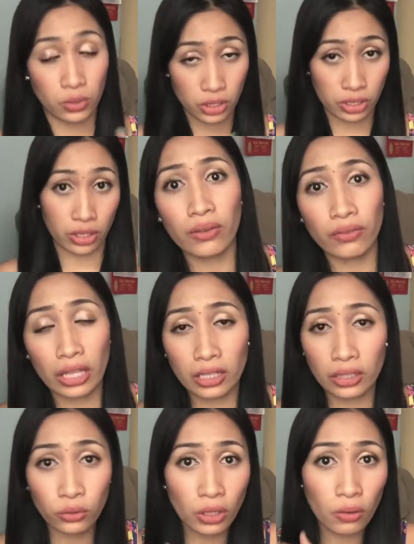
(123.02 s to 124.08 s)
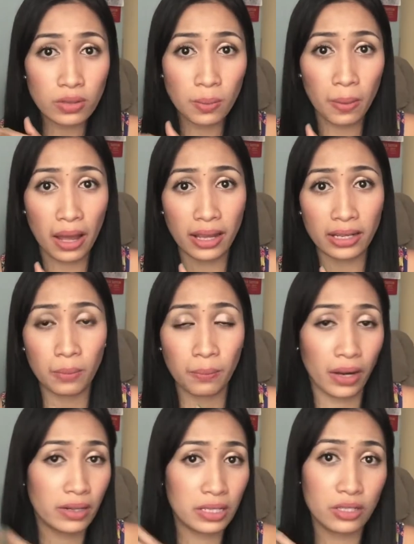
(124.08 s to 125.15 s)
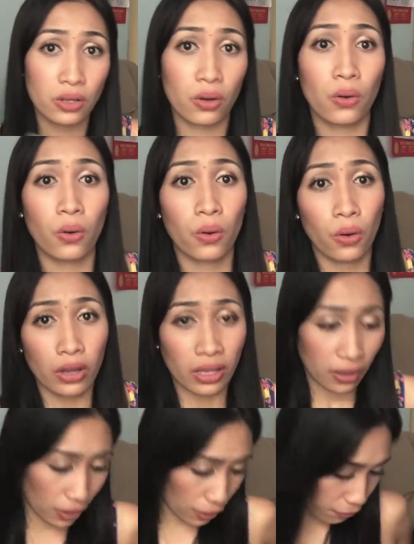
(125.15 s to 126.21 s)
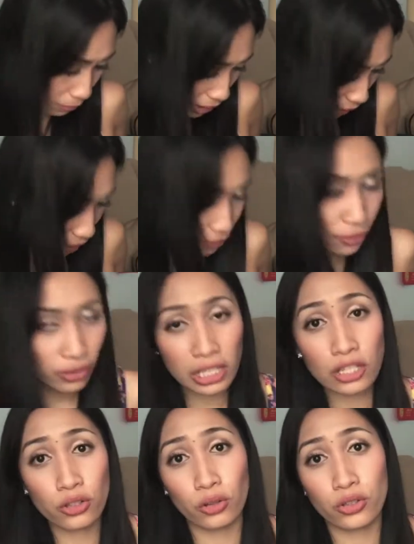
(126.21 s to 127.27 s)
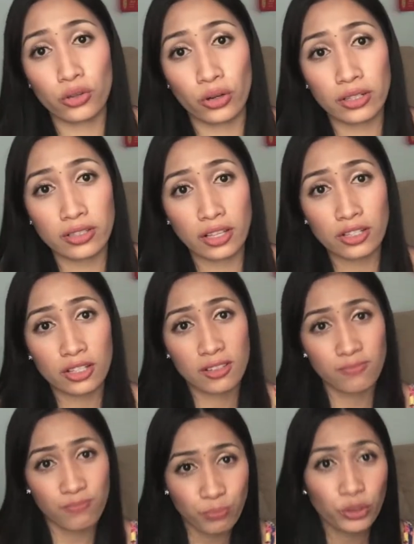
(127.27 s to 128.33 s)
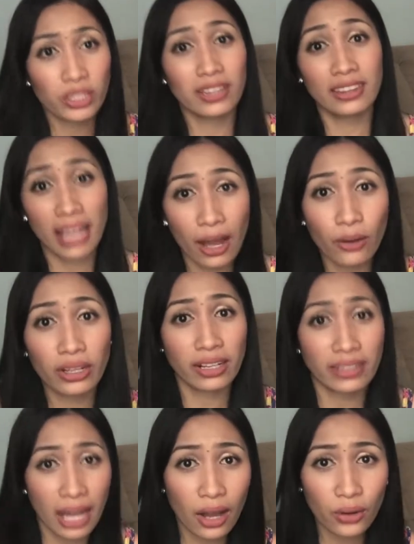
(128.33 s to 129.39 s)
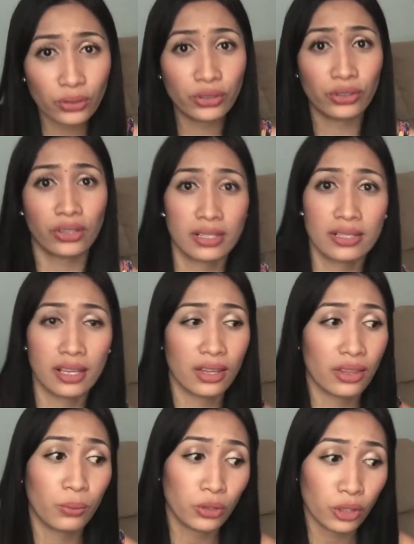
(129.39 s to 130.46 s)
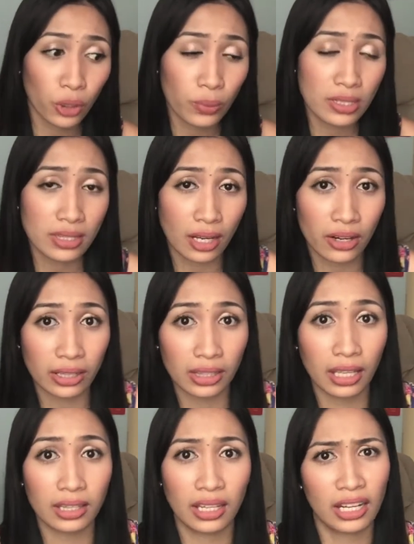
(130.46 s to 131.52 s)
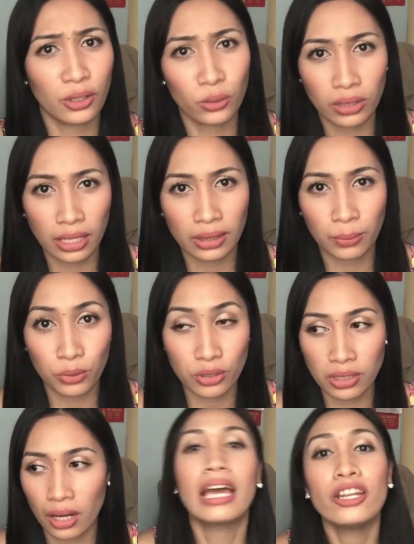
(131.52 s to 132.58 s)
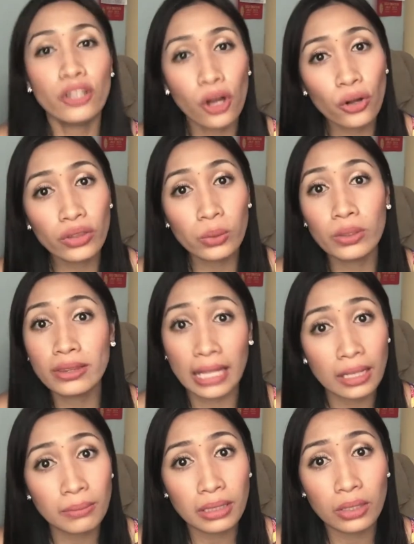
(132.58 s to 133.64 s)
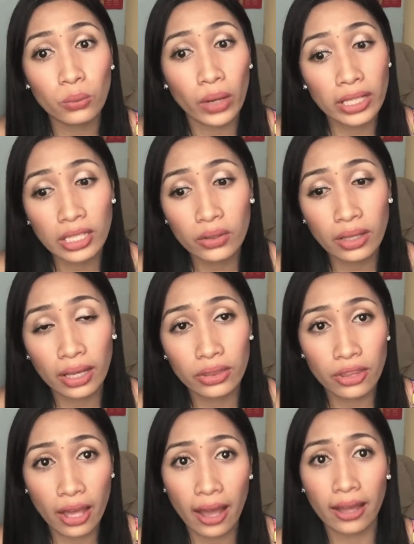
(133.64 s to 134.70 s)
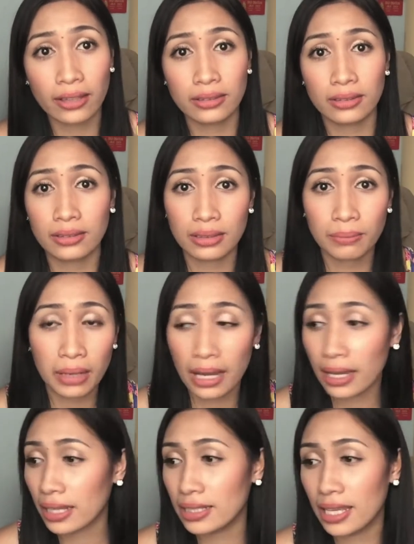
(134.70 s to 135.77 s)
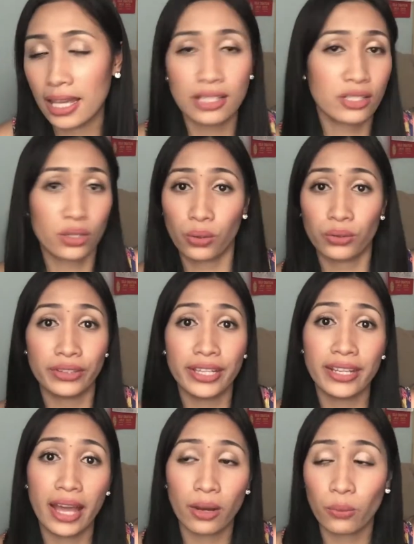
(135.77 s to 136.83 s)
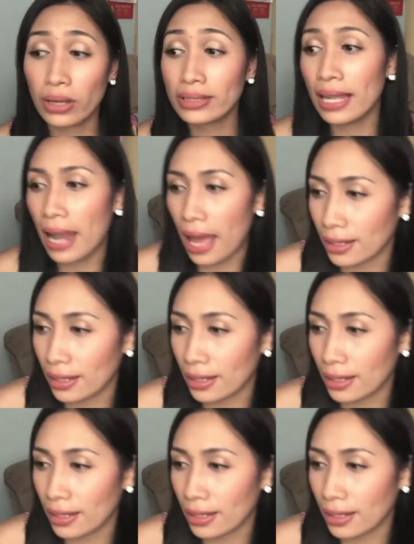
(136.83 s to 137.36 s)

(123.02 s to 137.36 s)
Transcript: Which is, if nanon ako sa bahay ng parents ko, I have a really short shorts, I just pull it down and down kasi they would always stare at it and I don't like them to stare. I know they would tell me, why did you get that? Mga ganyan, so hindi na, wag na lang.